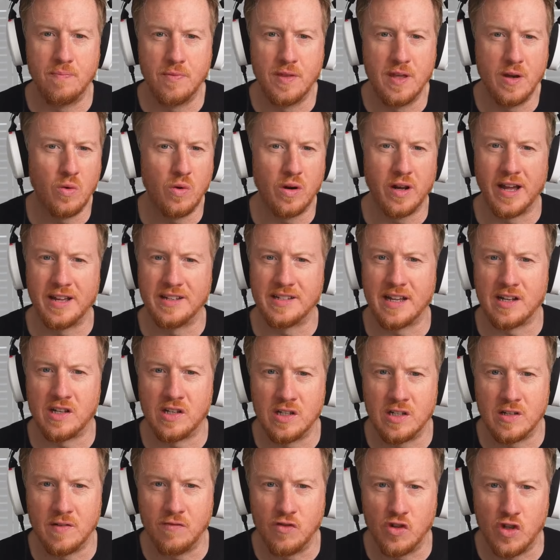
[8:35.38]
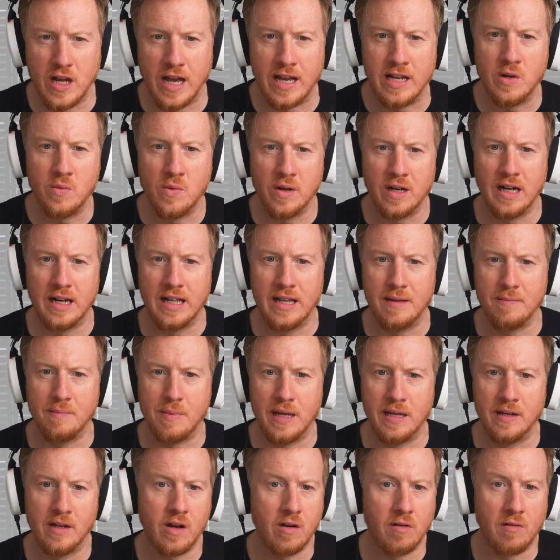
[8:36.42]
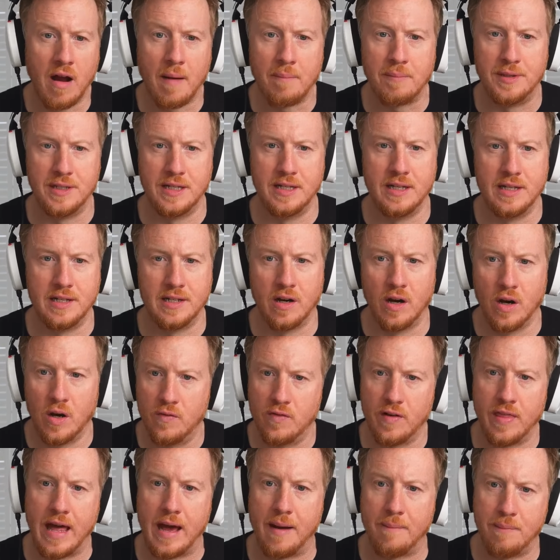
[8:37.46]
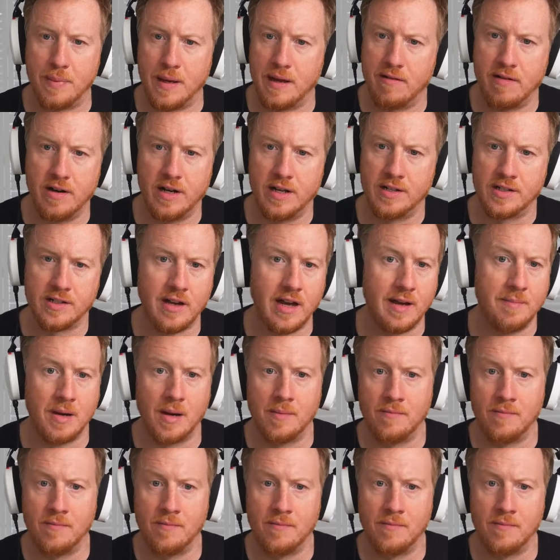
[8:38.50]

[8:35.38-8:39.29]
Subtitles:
organizations have genuinely been corrupted over that period in time.